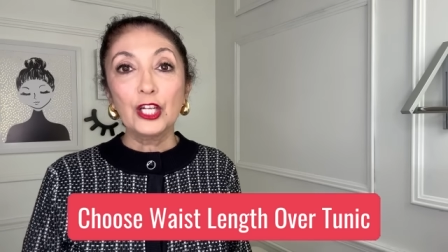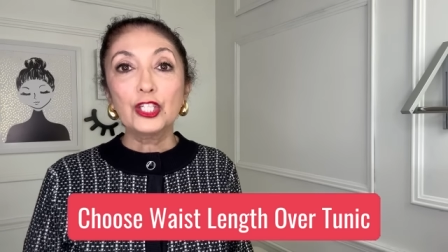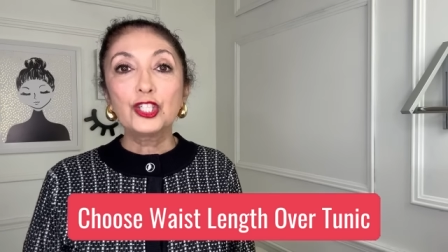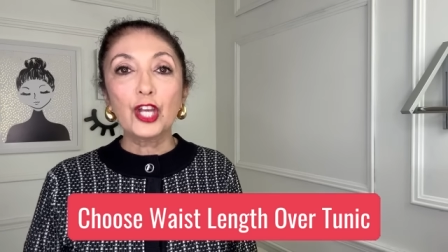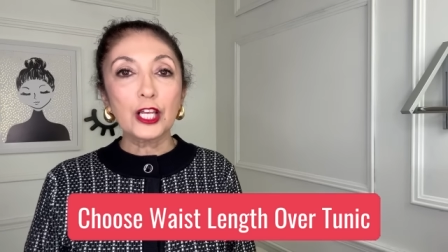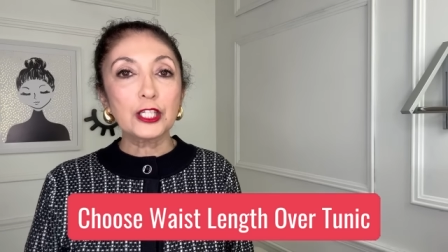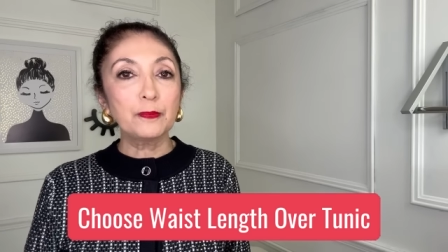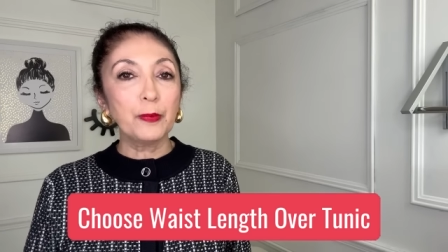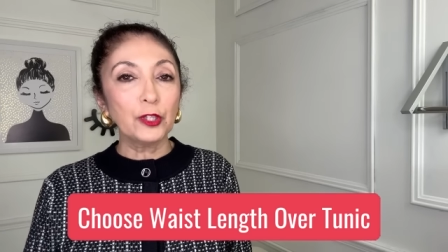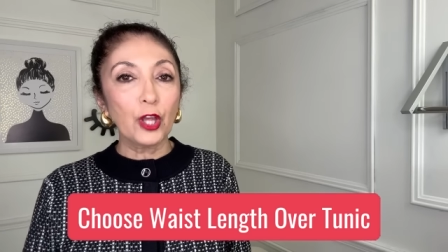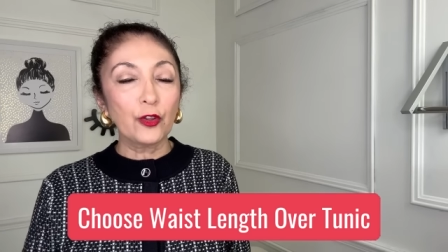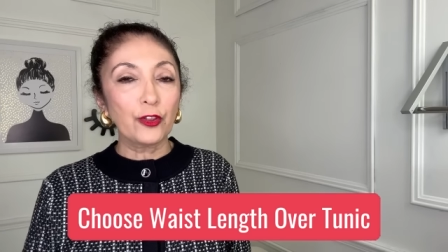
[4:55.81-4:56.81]
just
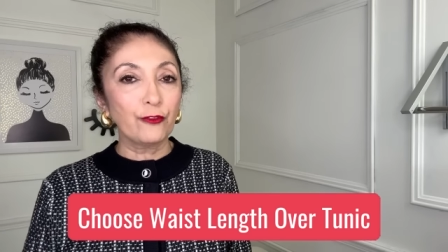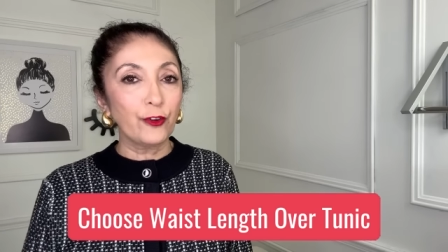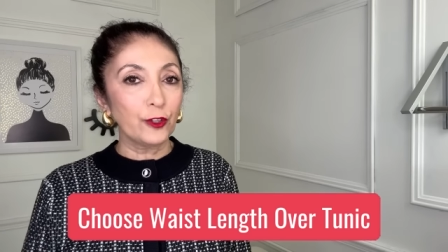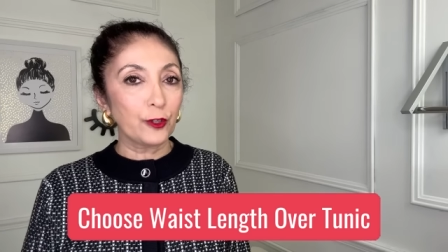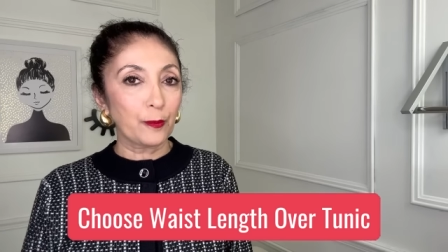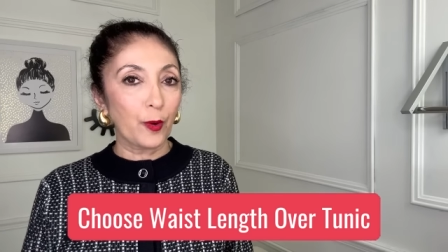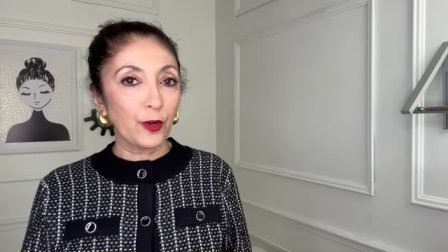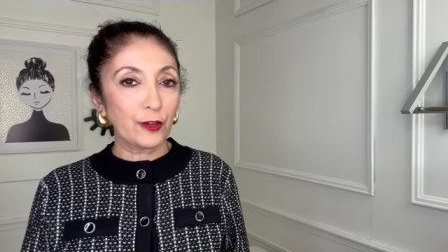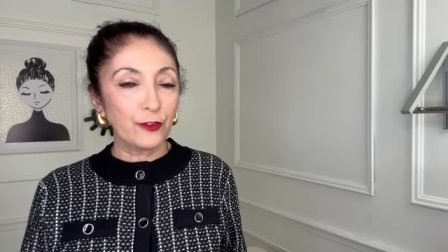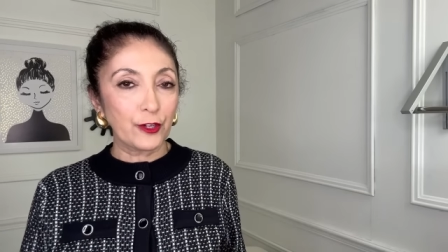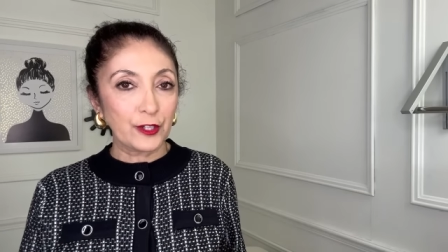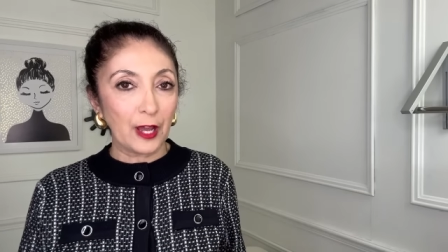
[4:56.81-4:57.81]
below the fuller part
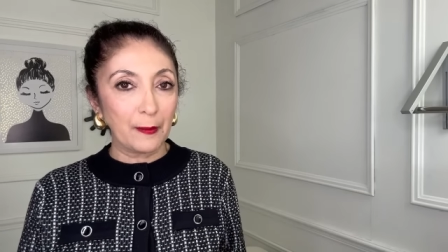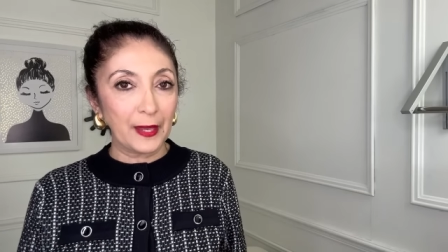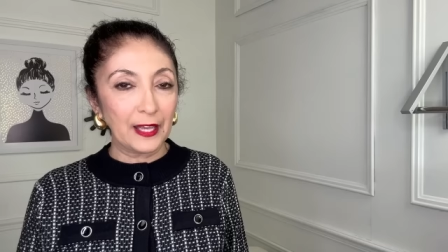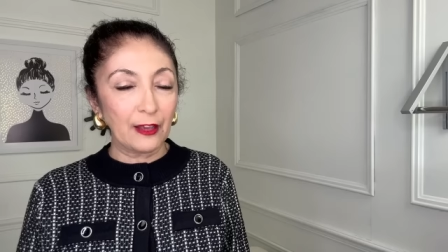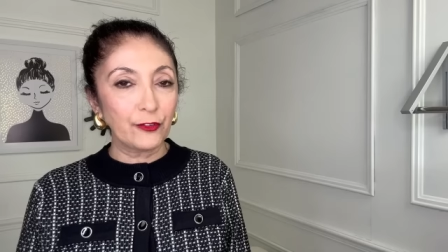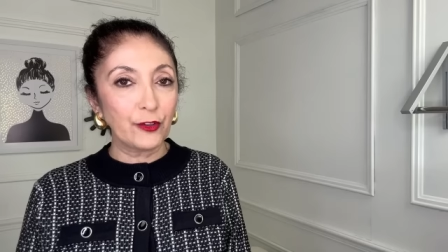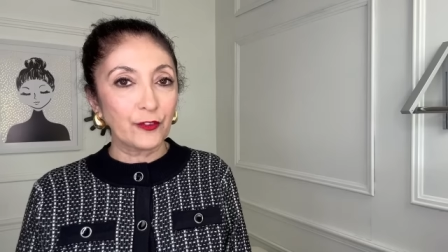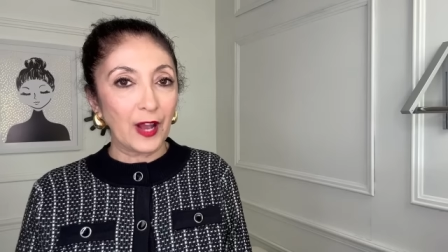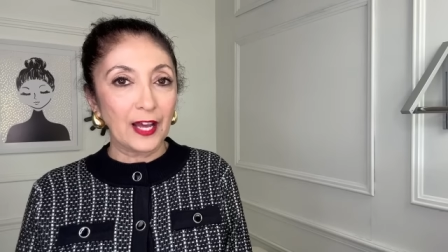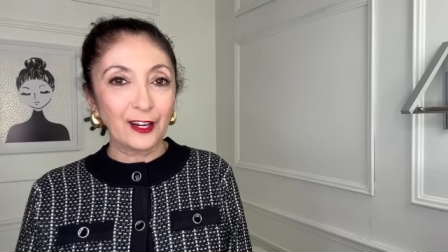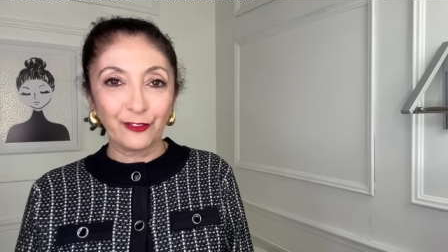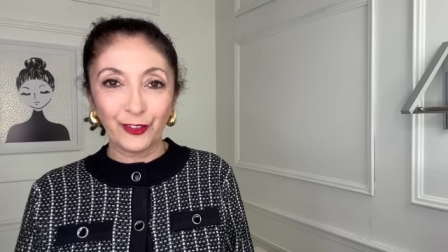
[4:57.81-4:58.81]
of your tummy if you've
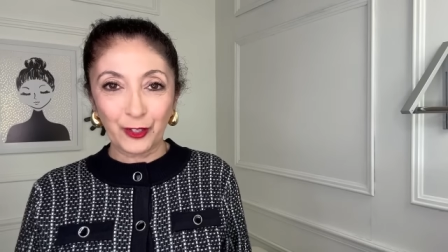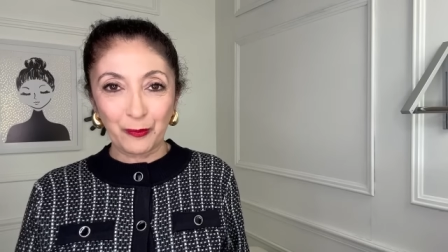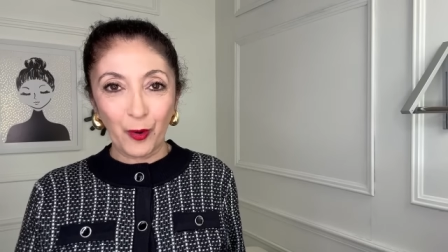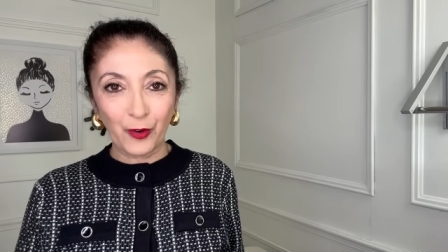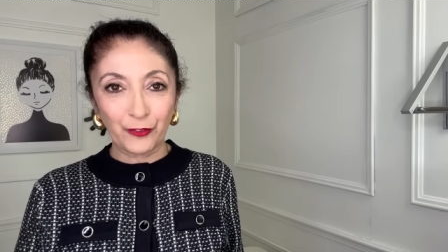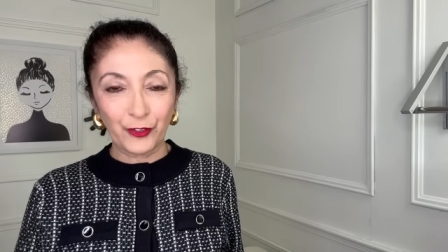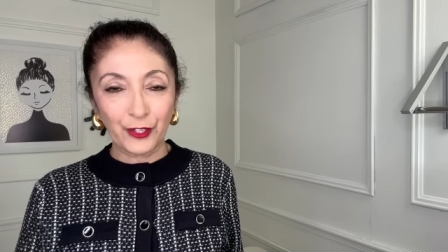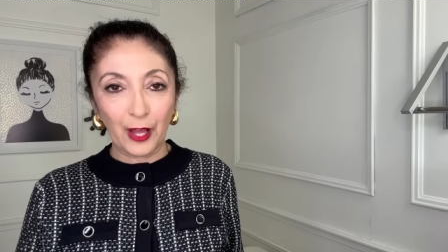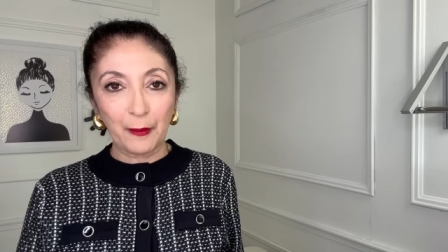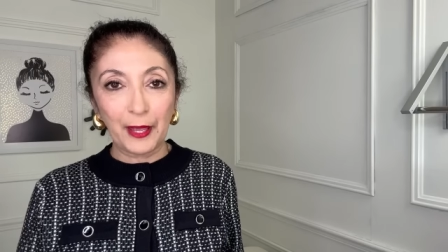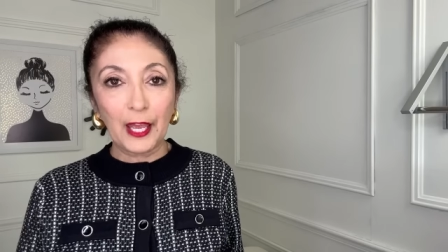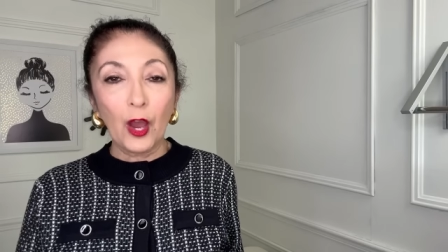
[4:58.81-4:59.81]
got a fuller part of your
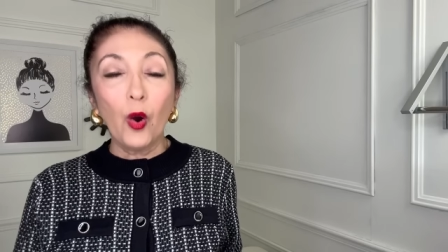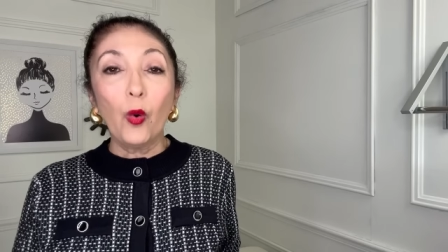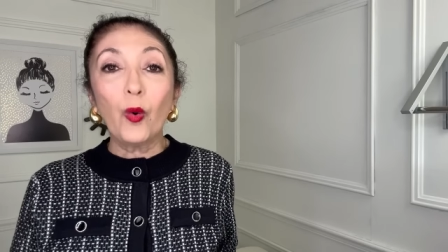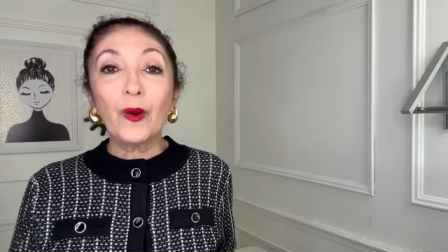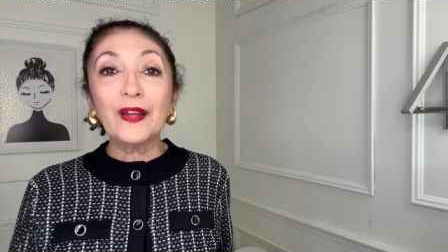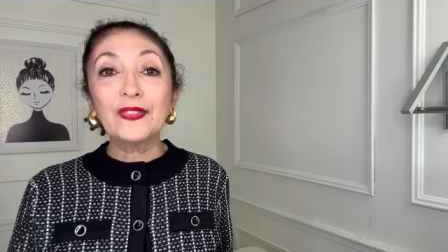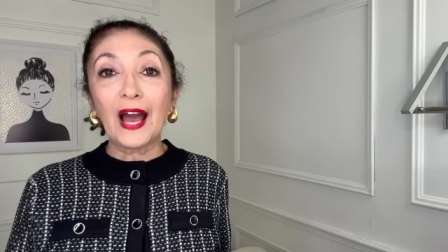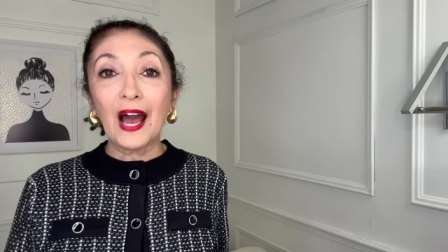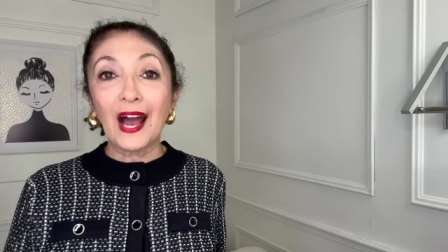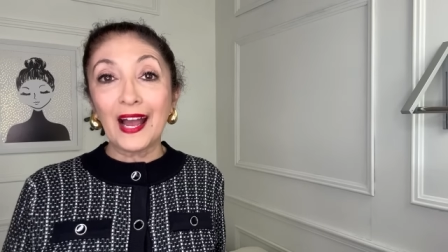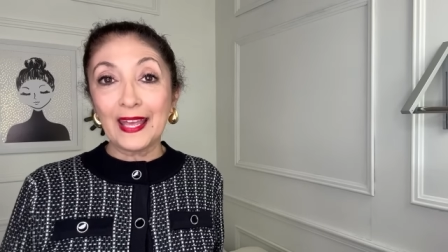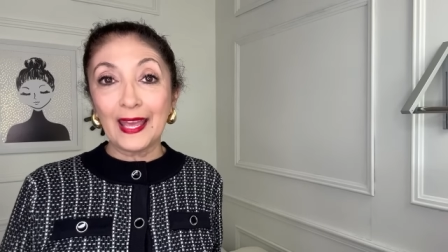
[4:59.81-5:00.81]
tummy or at the
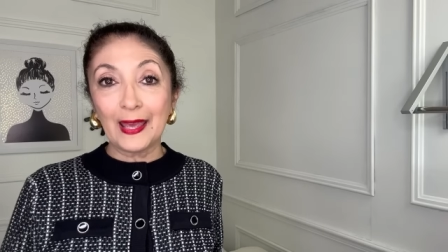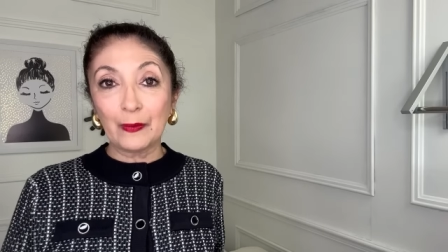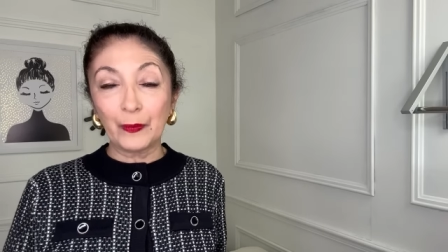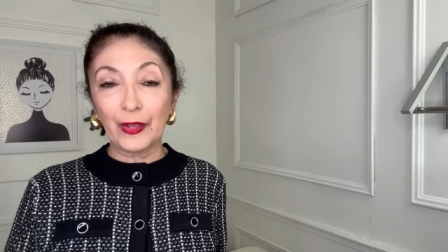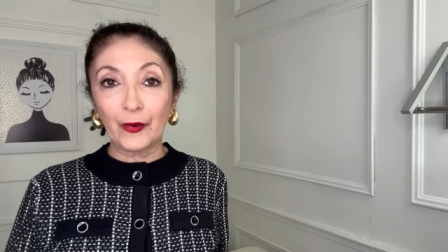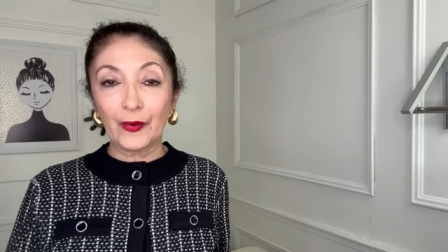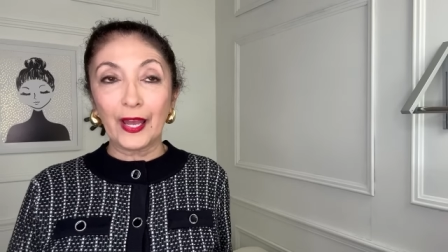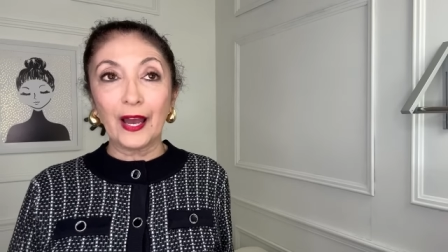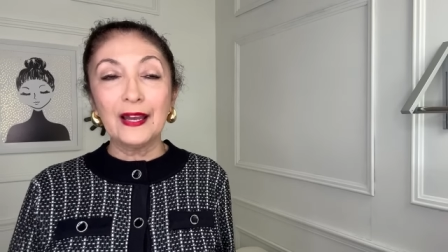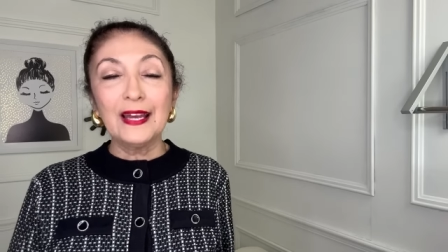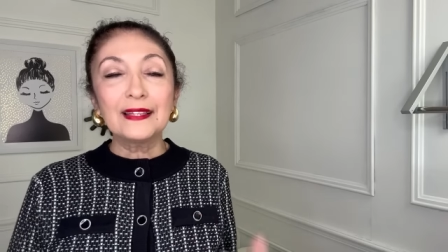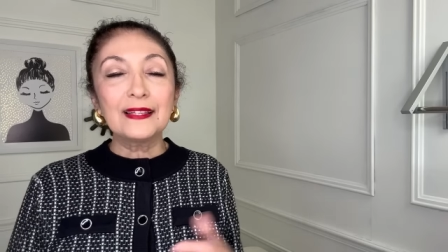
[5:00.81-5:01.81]
high hip area.
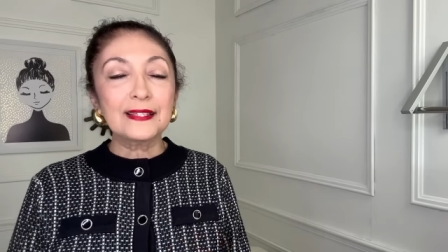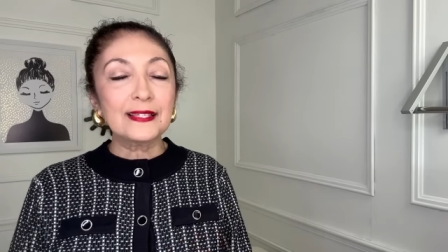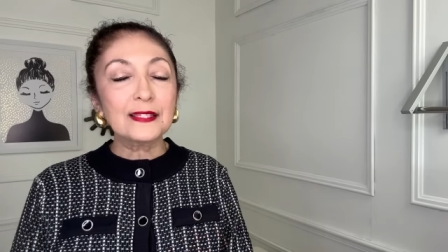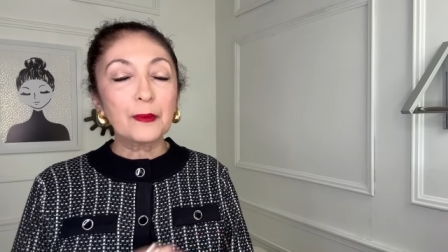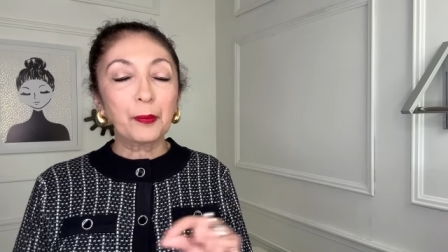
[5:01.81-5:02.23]
This is the